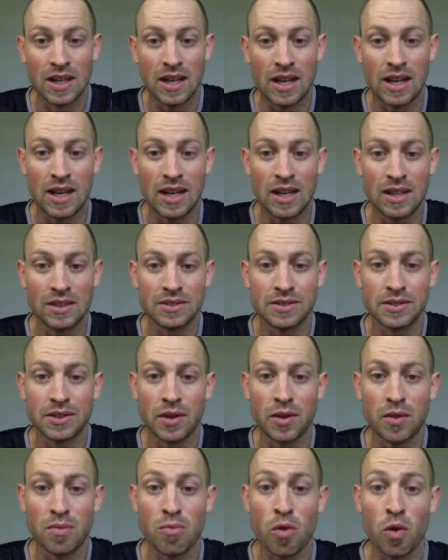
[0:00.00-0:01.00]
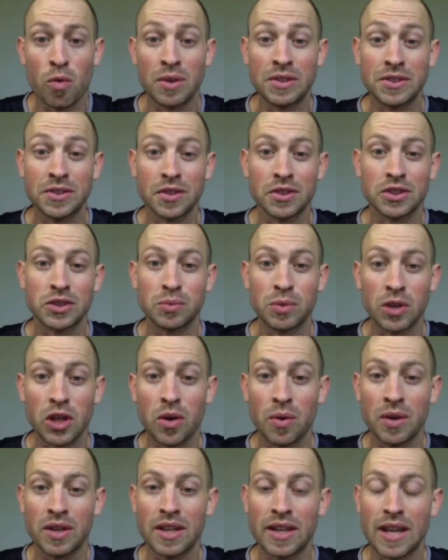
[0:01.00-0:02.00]
So more research will
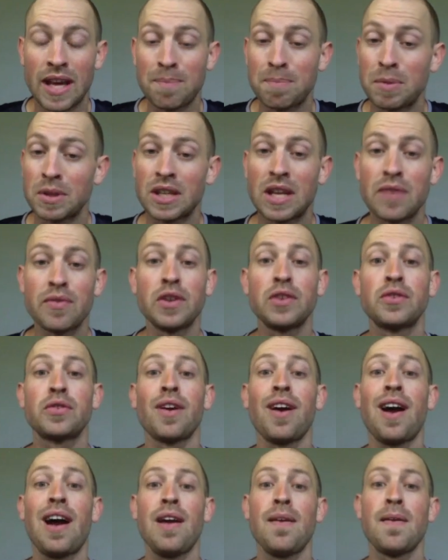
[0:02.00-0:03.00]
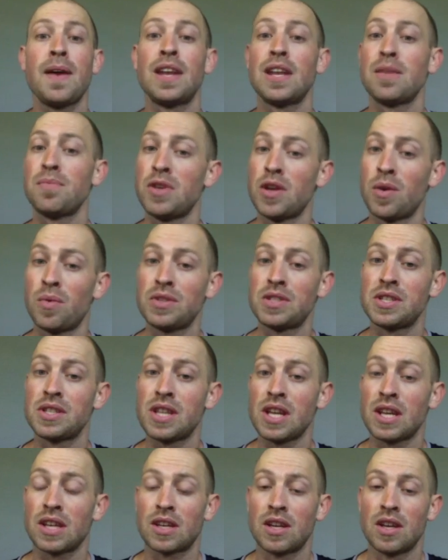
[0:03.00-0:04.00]
go into that, but give it a try and let me know what you
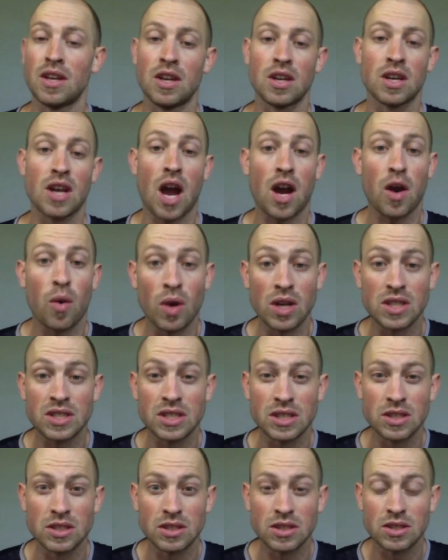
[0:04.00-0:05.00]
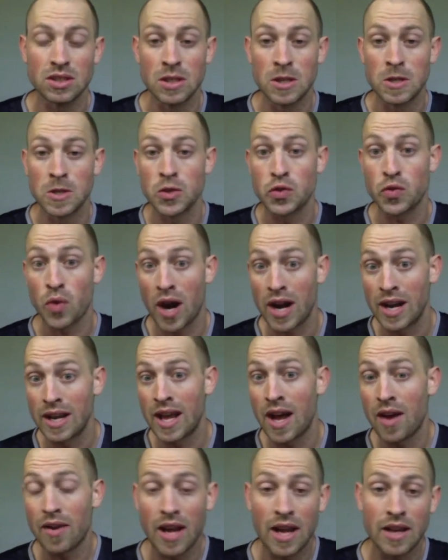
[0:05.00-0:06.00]
think. Got questions? Tried it
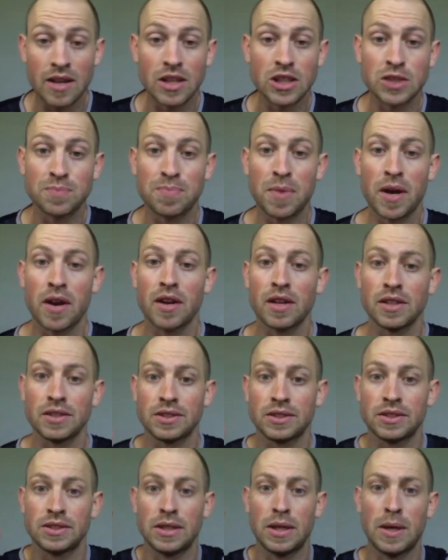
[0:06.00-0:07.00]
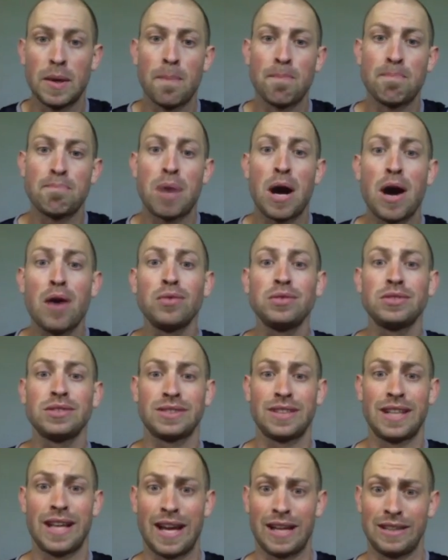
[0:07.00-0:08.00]
out? Had an experience?
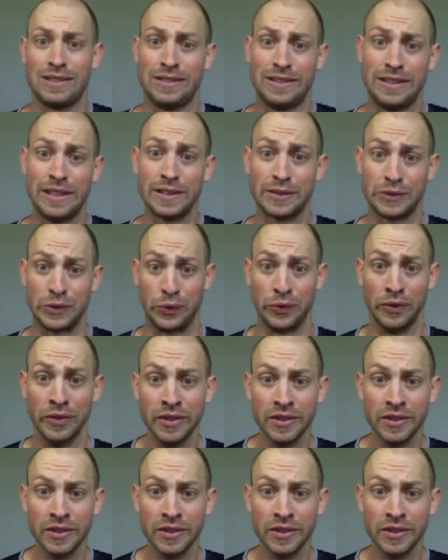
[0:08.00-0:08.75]
Post that shizzle.